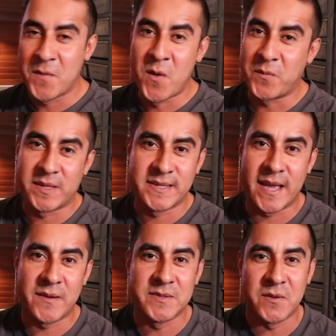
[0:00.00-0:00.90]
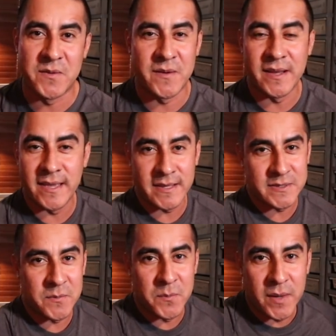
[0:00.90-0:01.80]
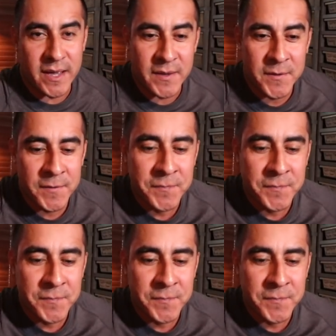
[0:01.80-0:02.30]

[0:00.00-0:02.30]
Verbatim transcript: I'm hoping this guy goes over there and kicks some butt.